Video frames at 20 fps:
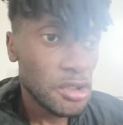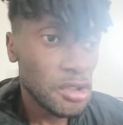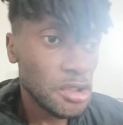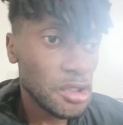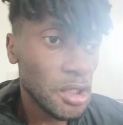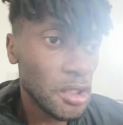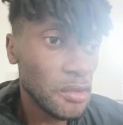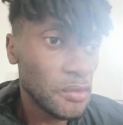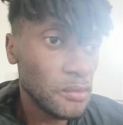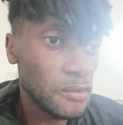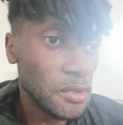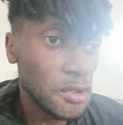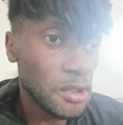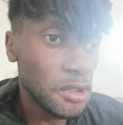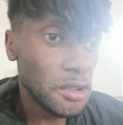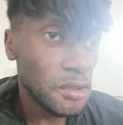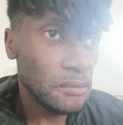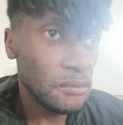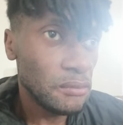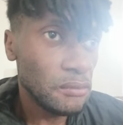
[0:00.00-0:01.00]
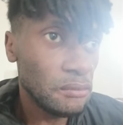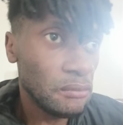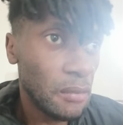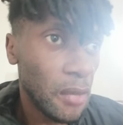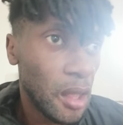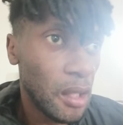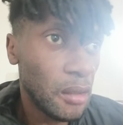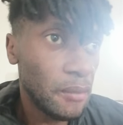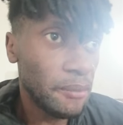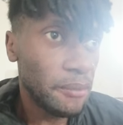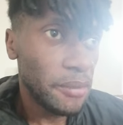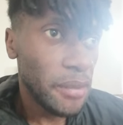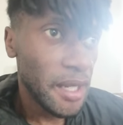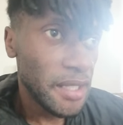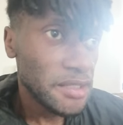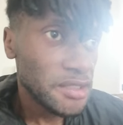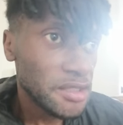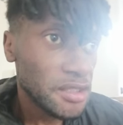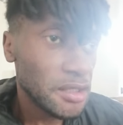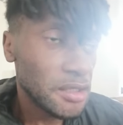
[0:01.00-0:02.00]
So
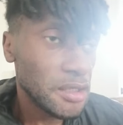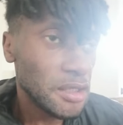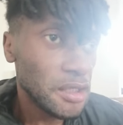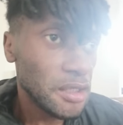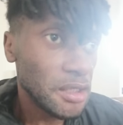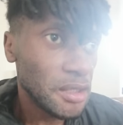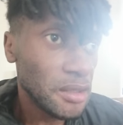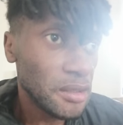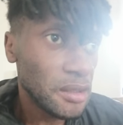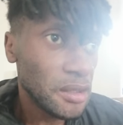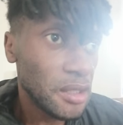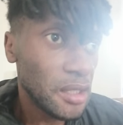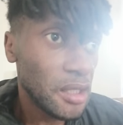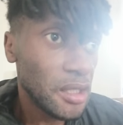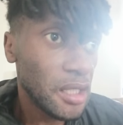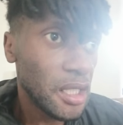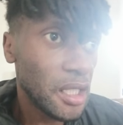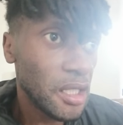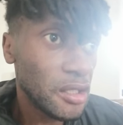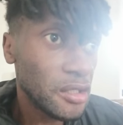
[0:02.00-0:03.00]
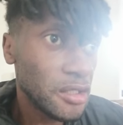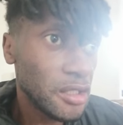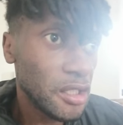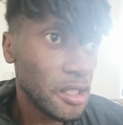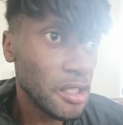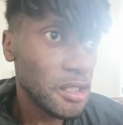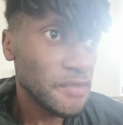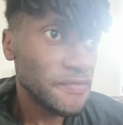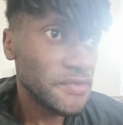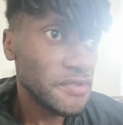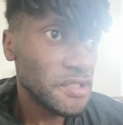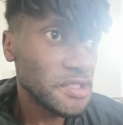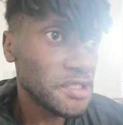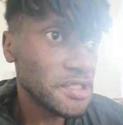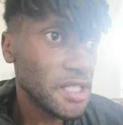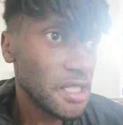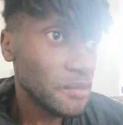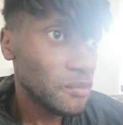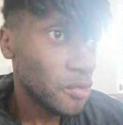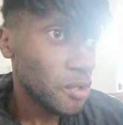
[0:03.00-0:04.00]
basically, I can kind of
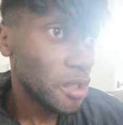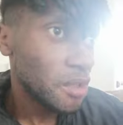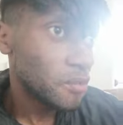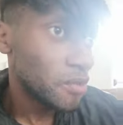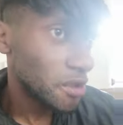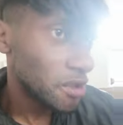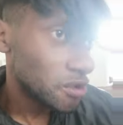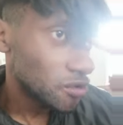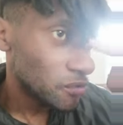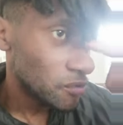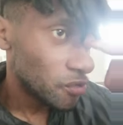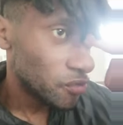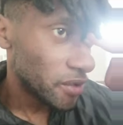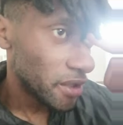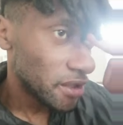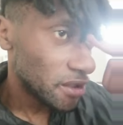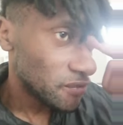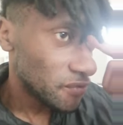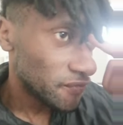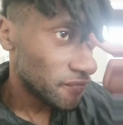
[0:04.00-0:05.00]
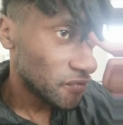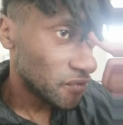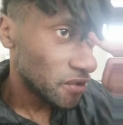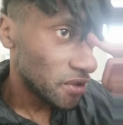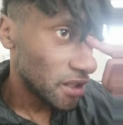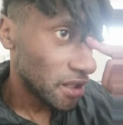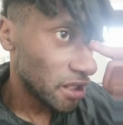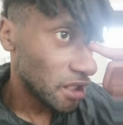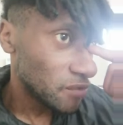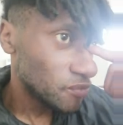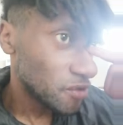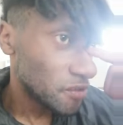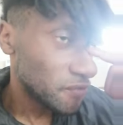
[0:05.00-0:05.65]
understand why you wanted to upgrade to a 3080. You